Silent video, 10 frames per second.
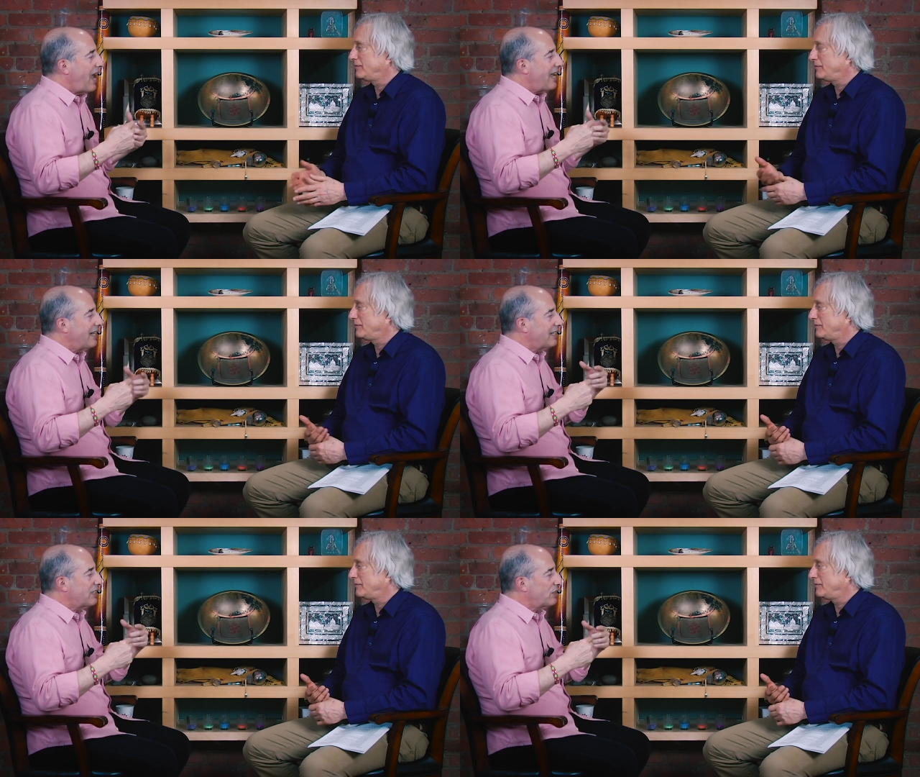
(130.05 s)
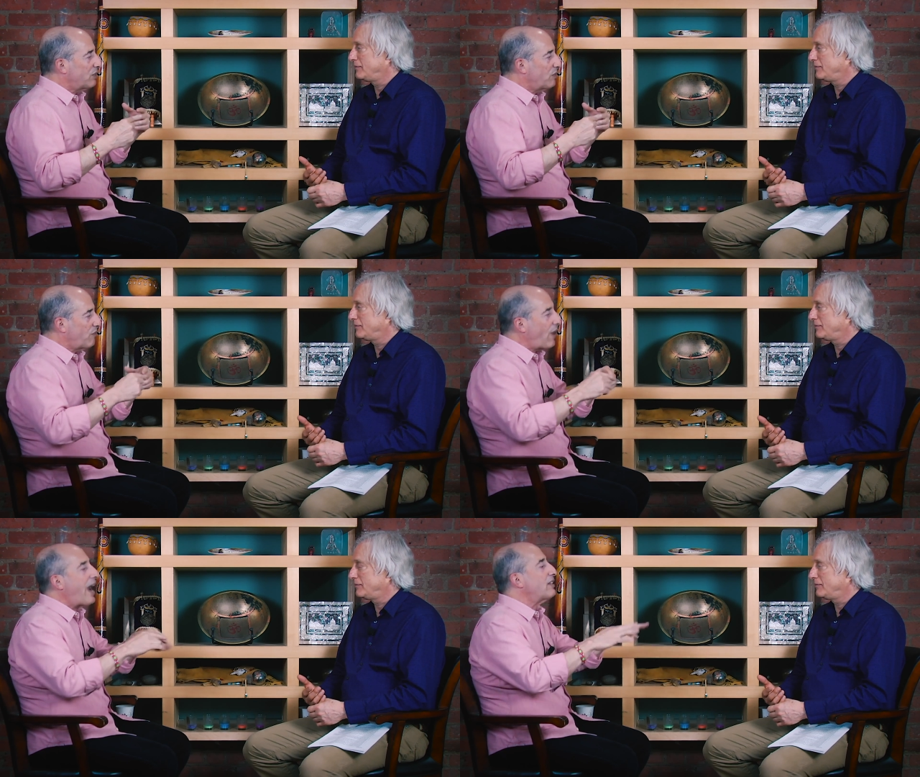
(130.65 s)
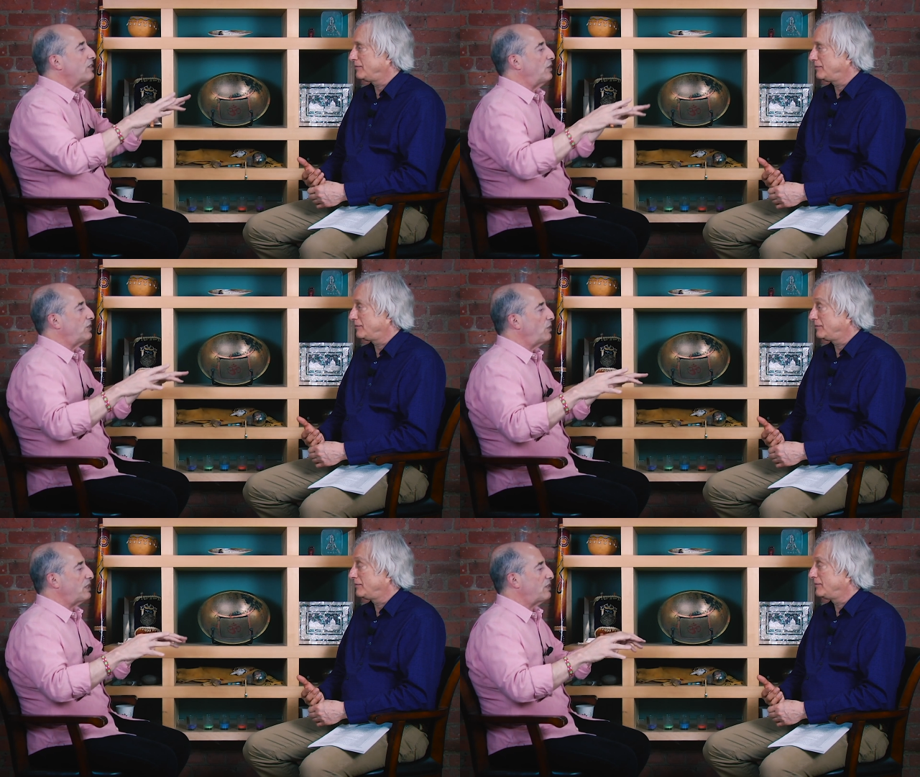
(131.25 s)
Speaker 1: and it's fractal,
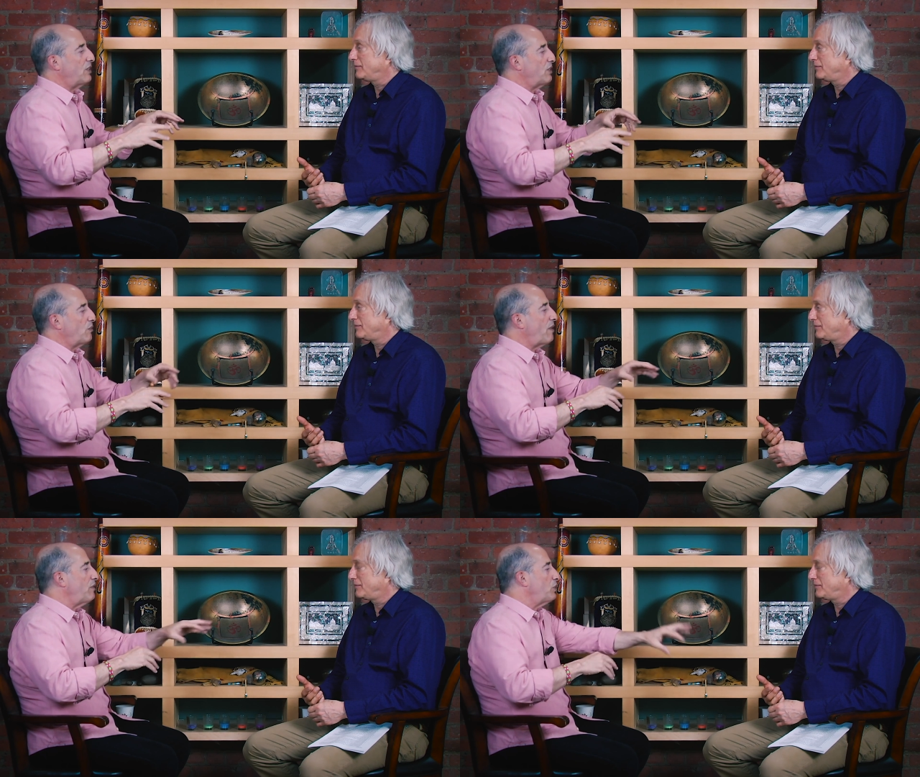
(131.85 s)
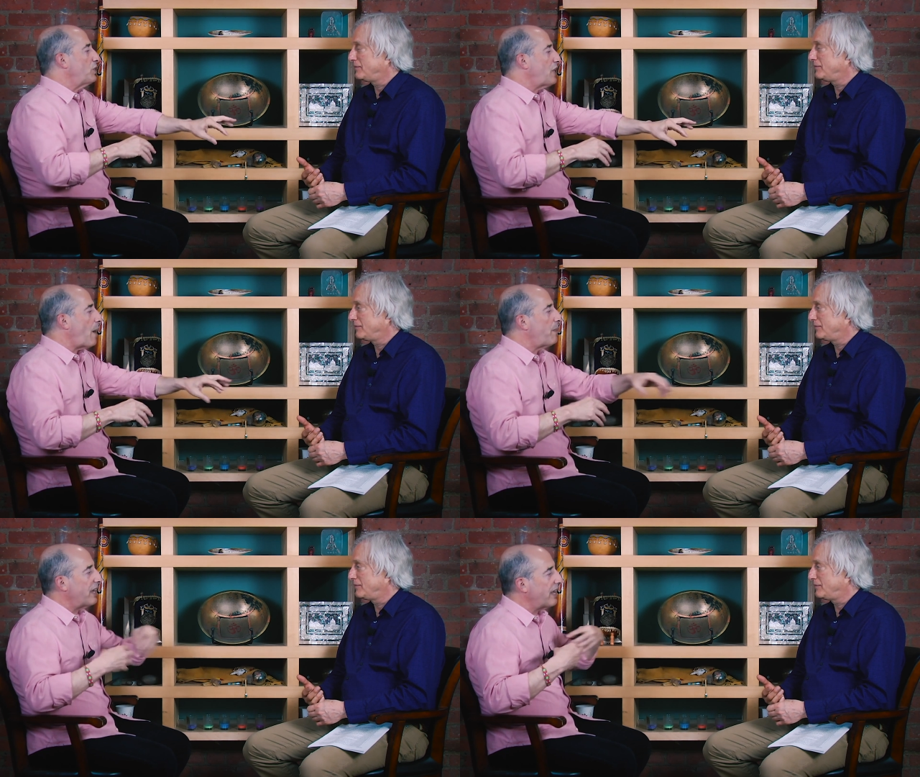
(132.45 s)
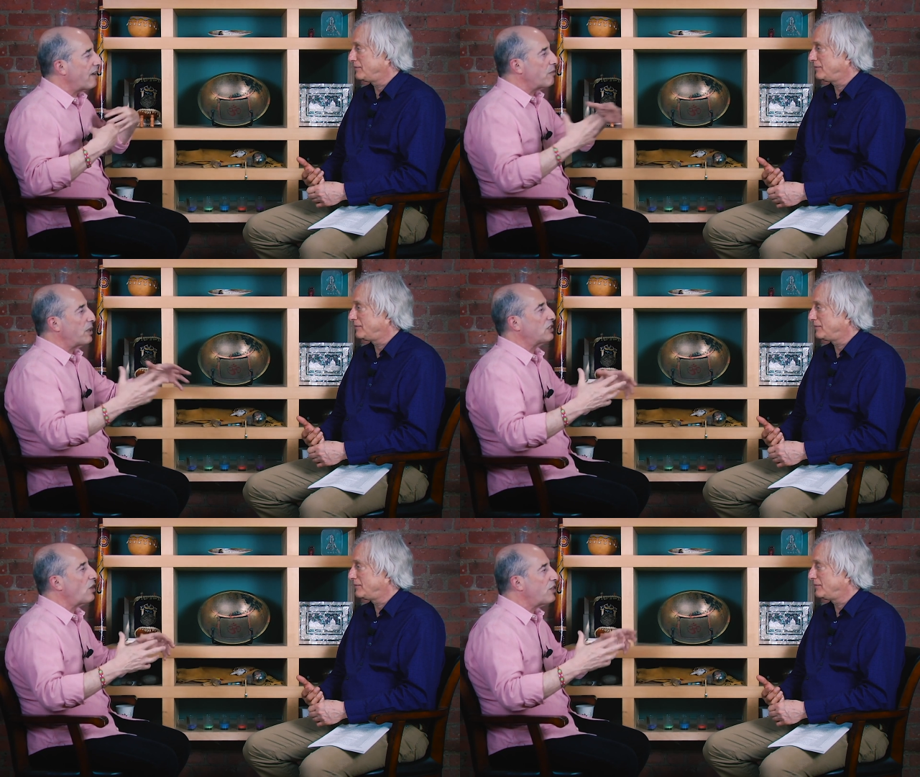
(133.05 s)
so it's, the revolution's happening in
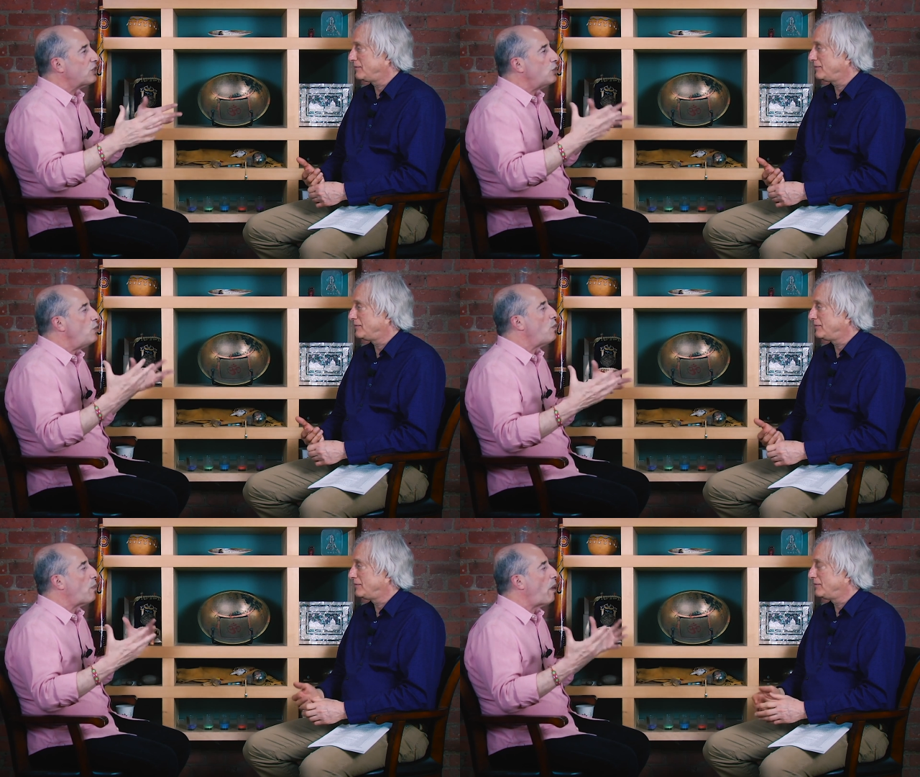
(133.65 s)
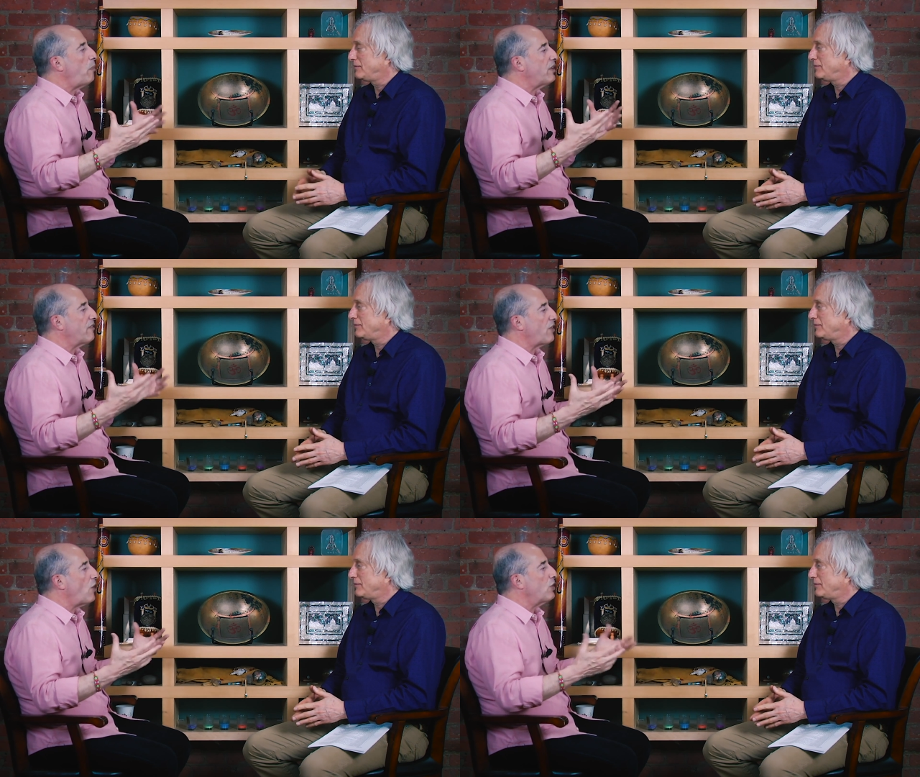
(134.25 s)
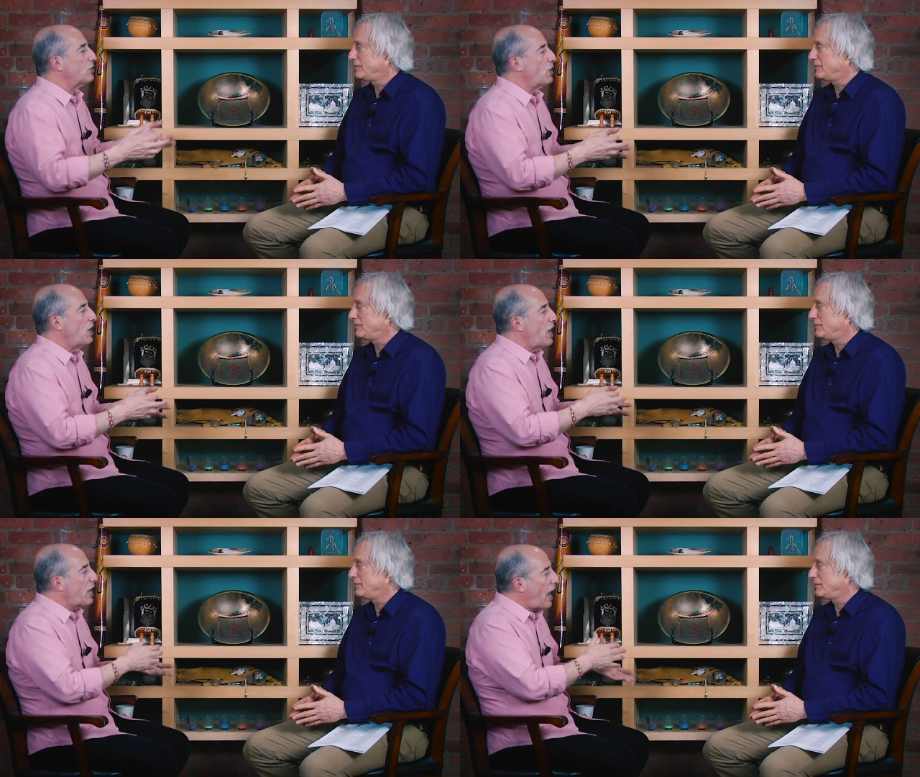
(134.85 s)
everybody's heart, this New Republic of the Heart is
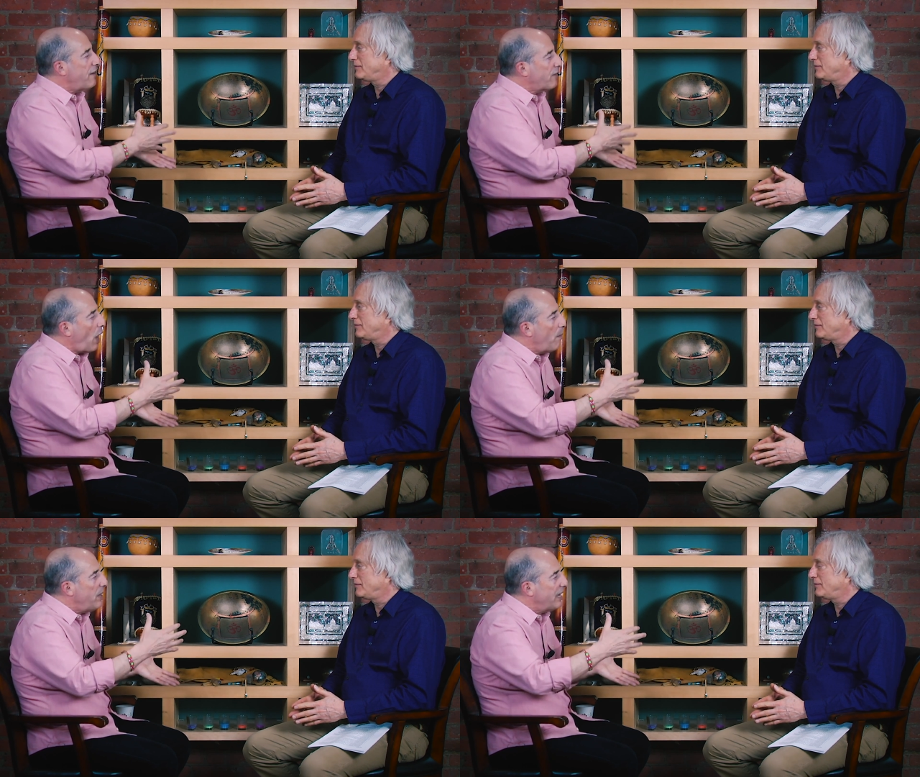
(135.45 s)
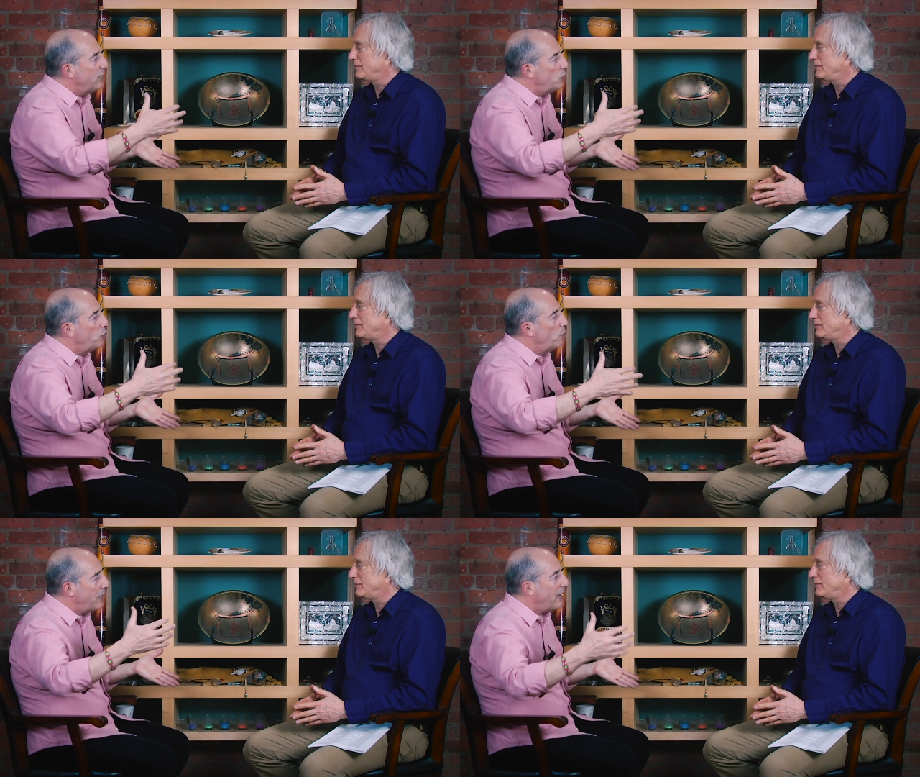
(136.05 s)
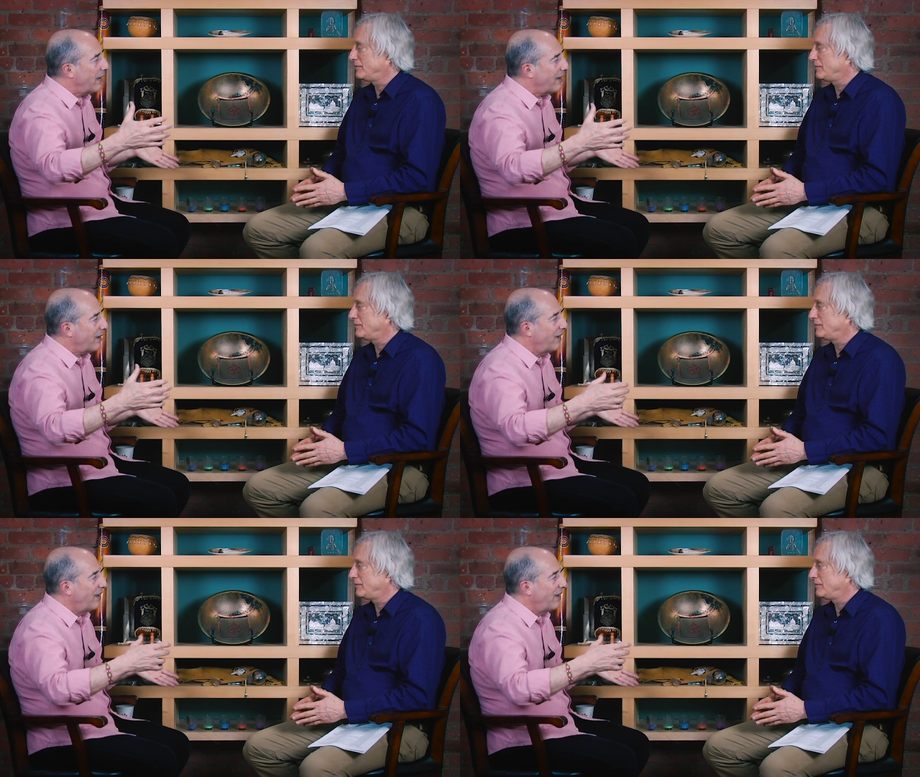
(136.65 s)
kind of coming into being